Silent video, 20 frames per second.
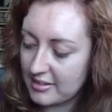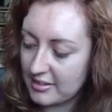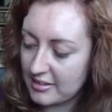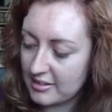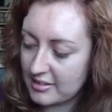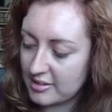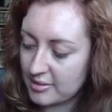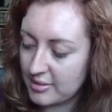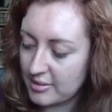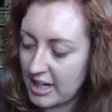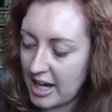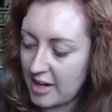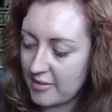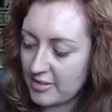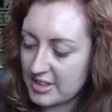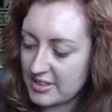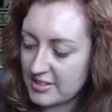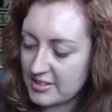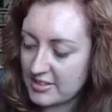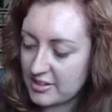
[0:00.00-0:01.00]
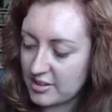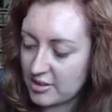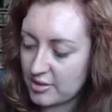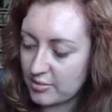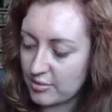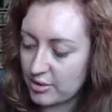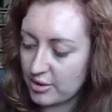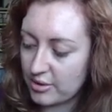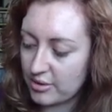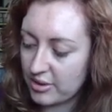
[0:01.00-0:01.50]
So we have it's the
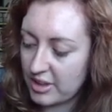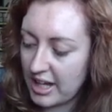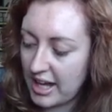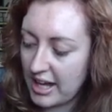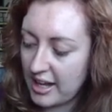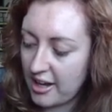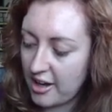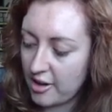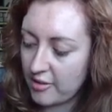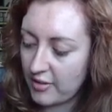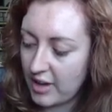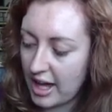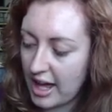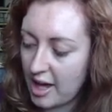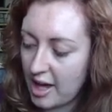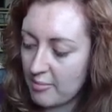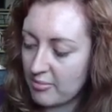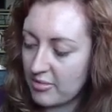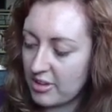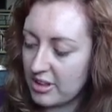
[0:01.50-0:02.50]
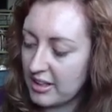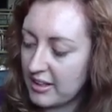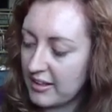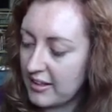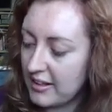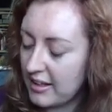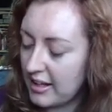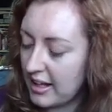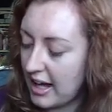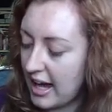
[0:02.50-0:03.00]
root k over m,
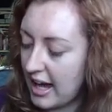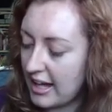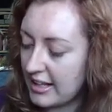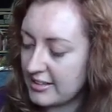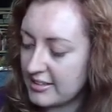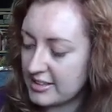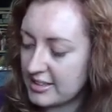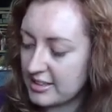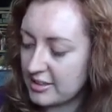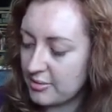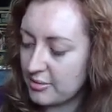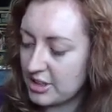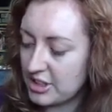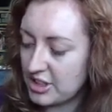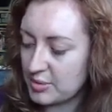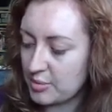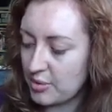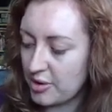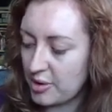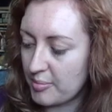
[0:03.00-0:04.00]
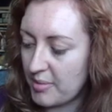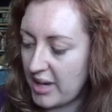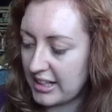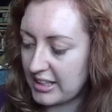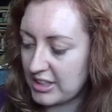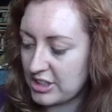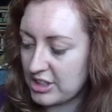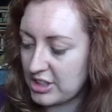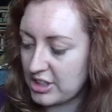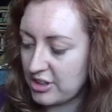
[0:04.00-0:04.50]
and we just want the
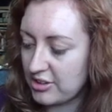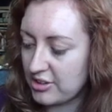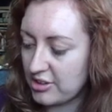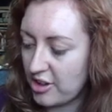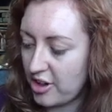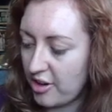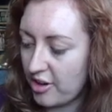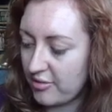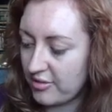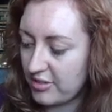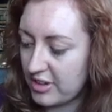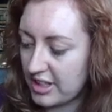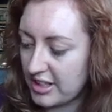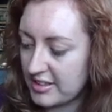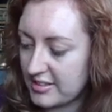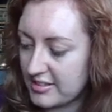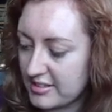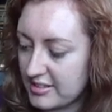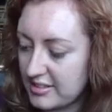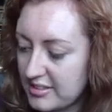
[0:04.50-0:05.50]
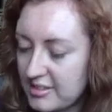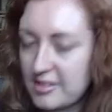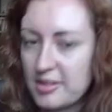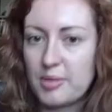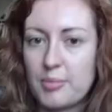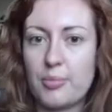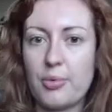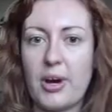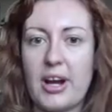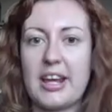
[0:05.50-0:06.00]
magnitude of this
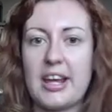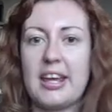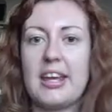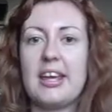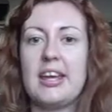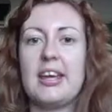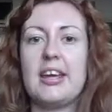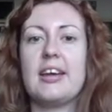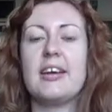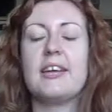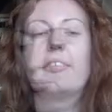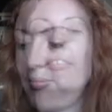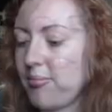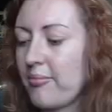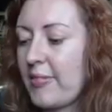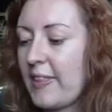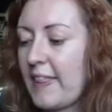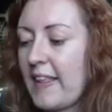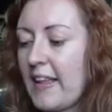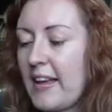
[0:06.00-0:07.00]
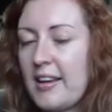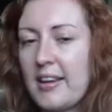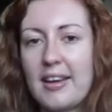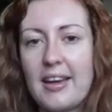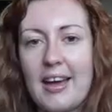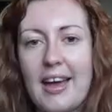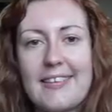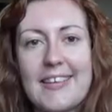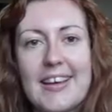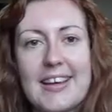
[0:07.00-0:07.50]
bracket here.
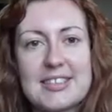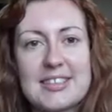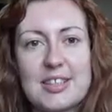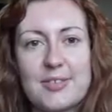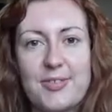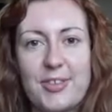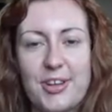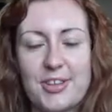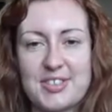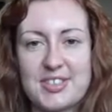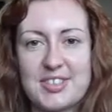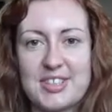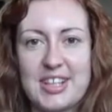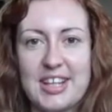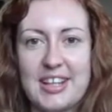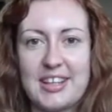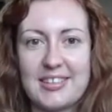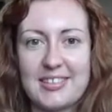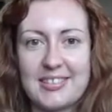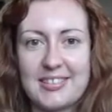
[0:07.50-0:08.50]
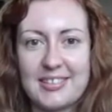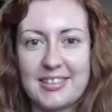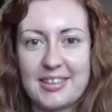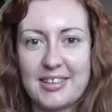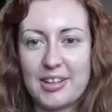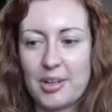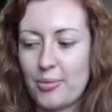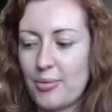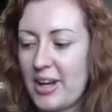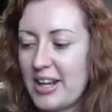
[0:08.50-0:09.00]
And that's the velocity
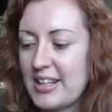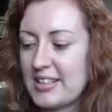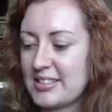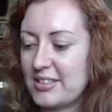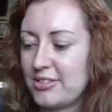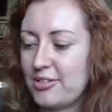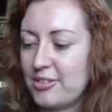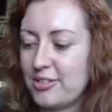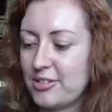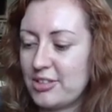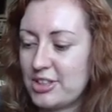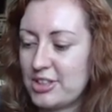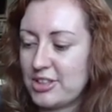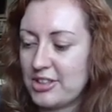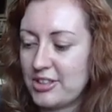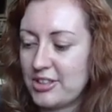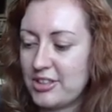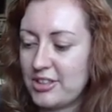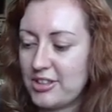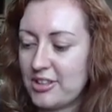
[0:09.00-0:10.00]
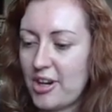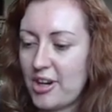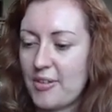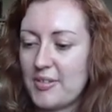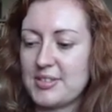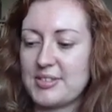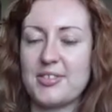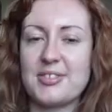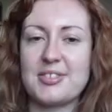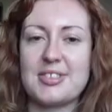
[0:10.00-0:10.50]
when it's launched
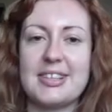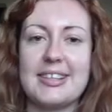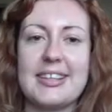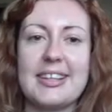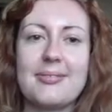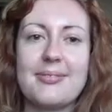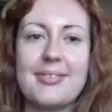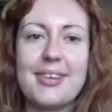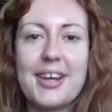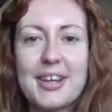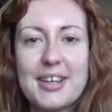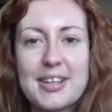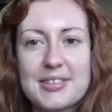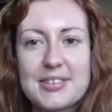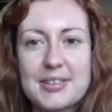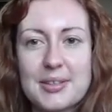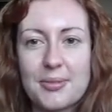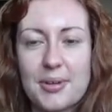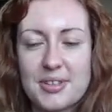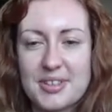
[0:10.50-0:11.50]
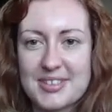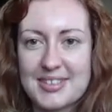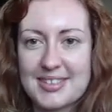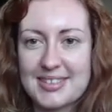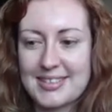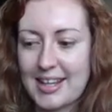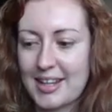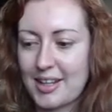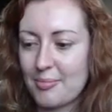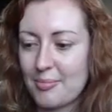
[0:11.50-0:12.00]
horizontally. So what does the
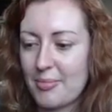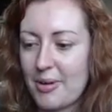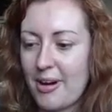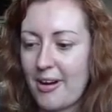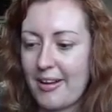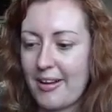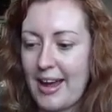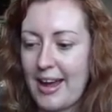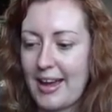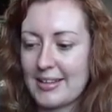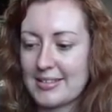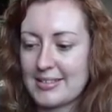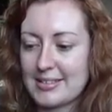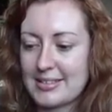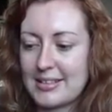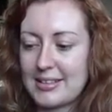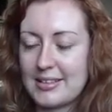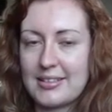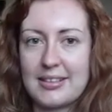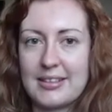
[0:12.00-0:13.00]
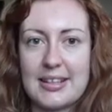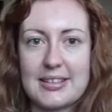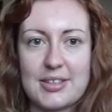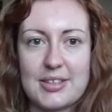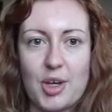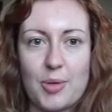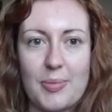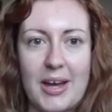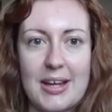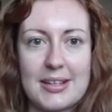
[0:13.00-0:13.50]
second part ask? Let's
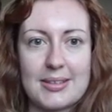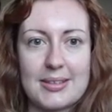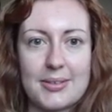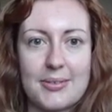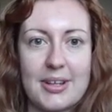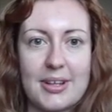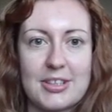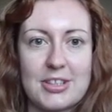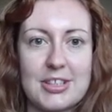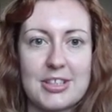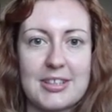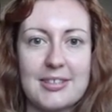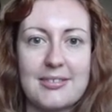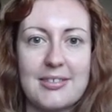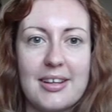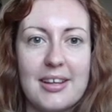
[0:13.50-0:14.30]
go back to the question.